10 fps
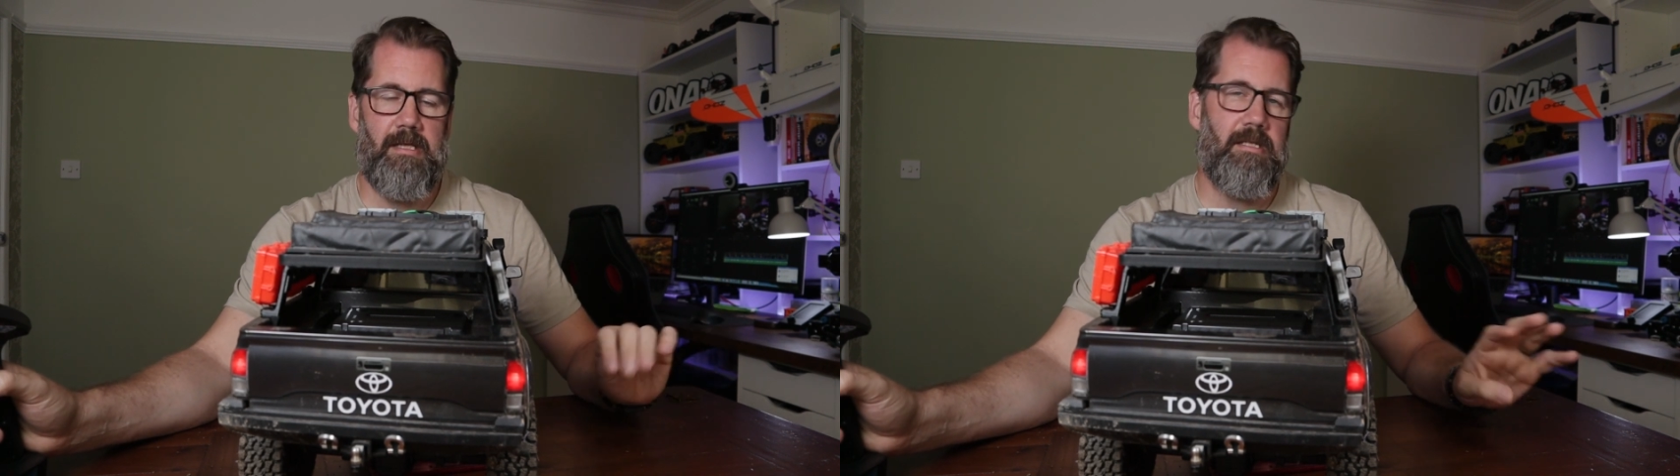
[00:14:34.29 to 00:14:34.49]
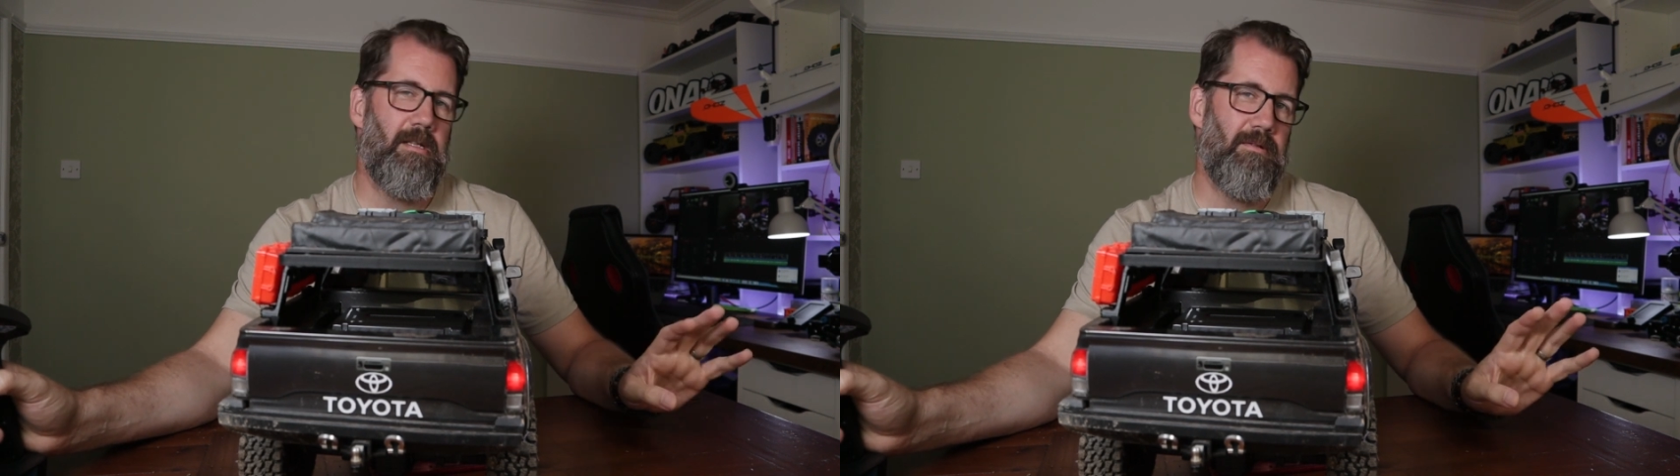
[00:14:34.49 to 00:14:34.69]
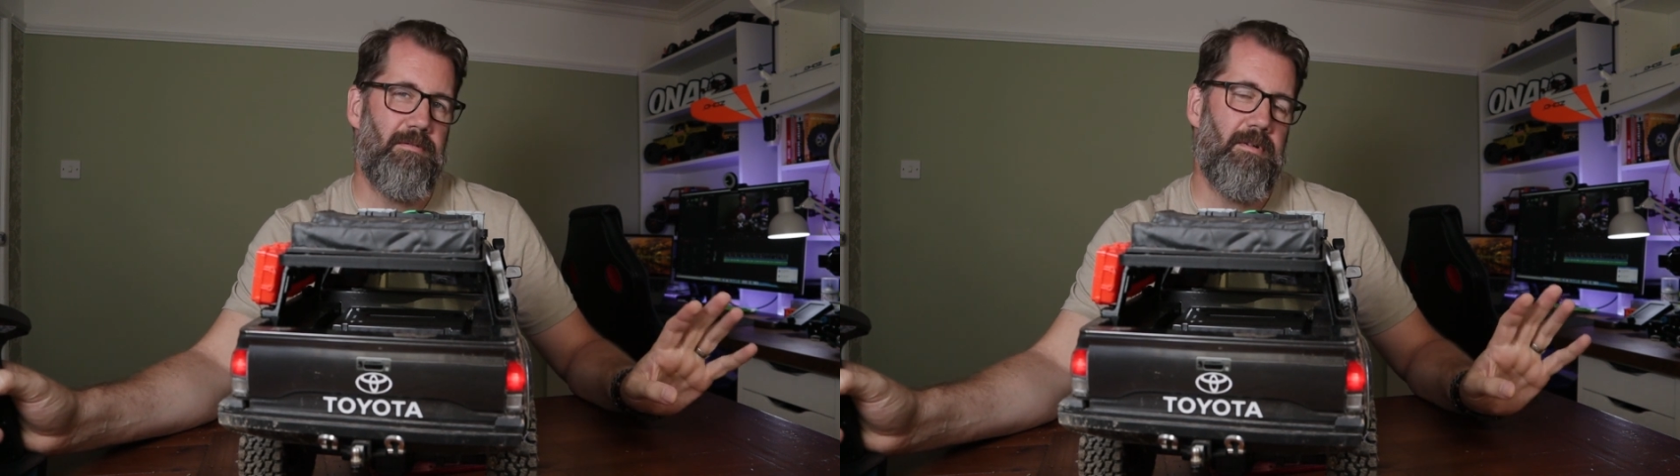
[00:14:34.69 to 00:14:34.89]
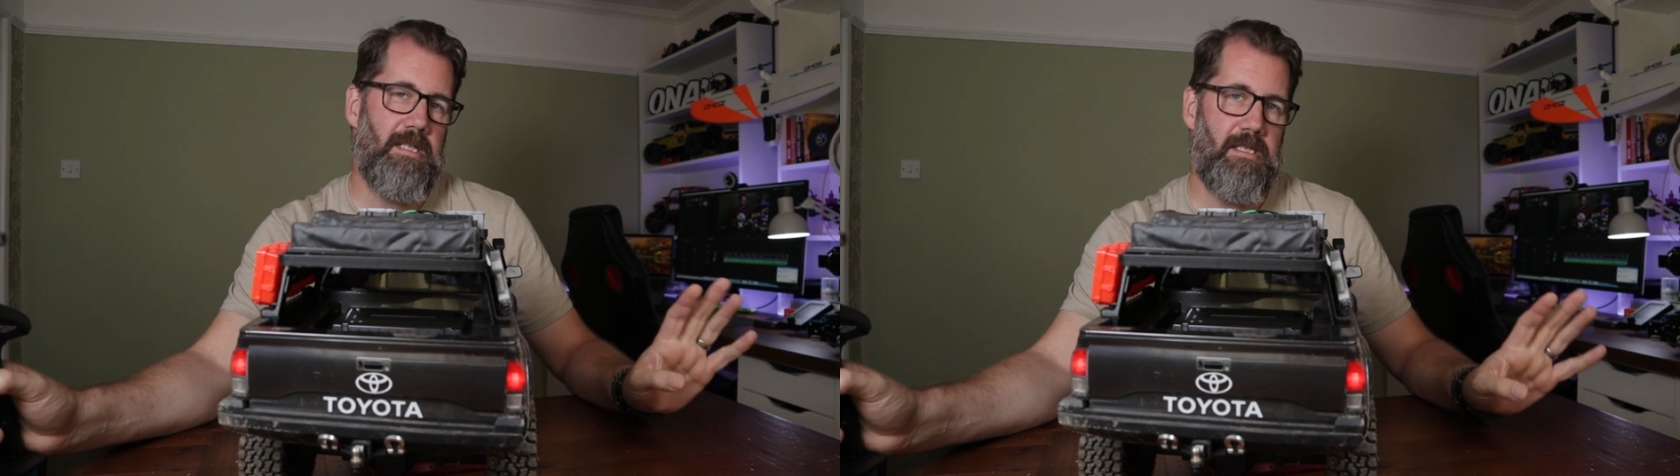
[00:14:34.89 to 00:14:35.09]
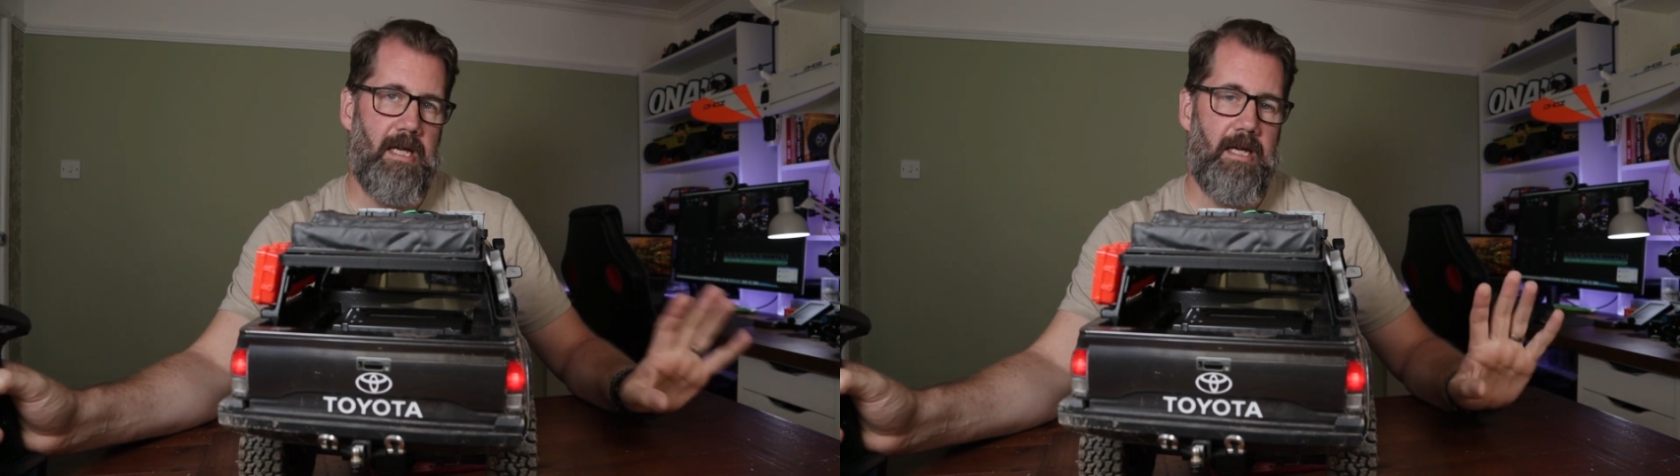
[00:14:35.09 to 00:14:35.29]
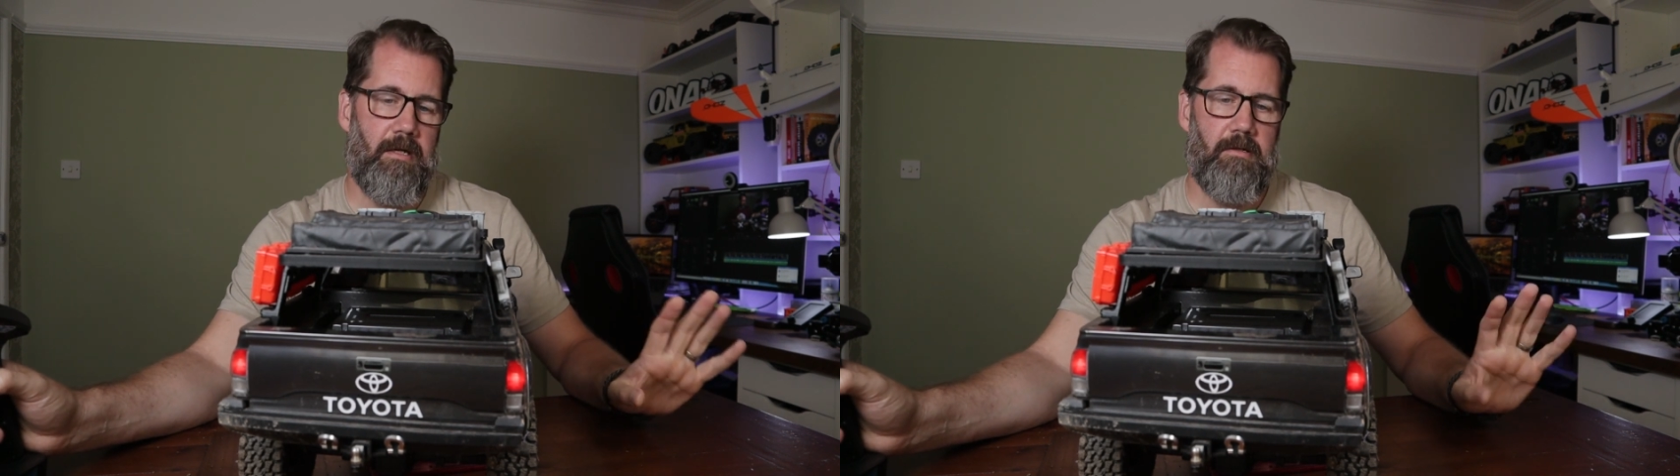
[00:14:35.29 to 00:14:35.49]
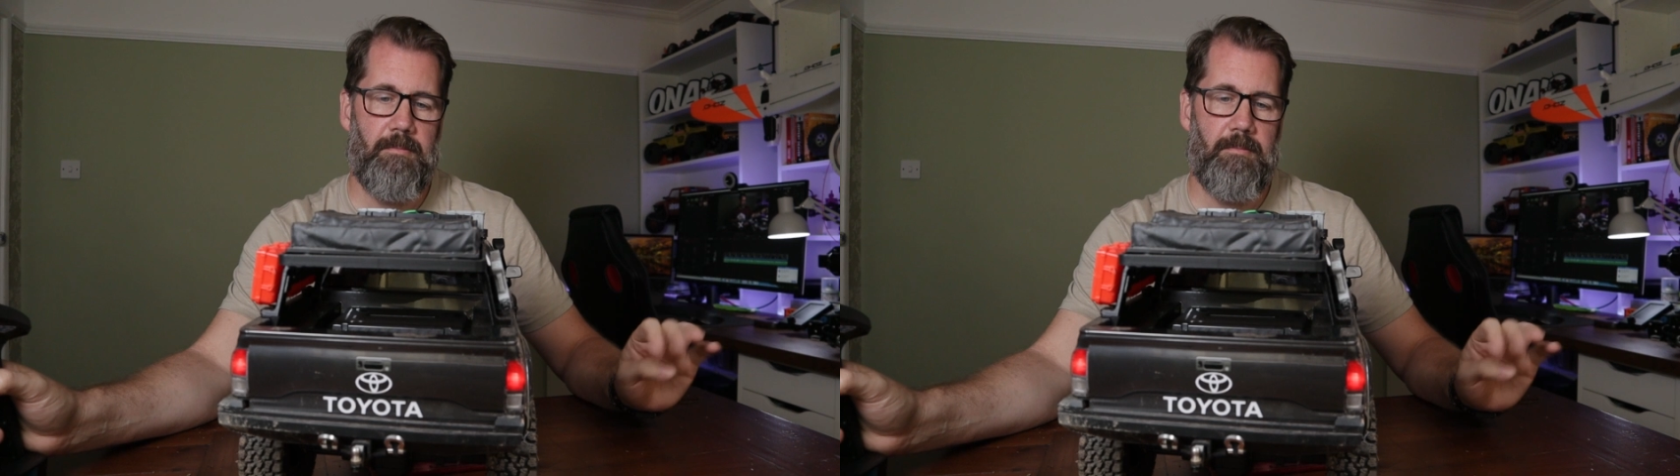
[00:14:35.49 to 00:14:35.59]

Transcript: They don't look very scale.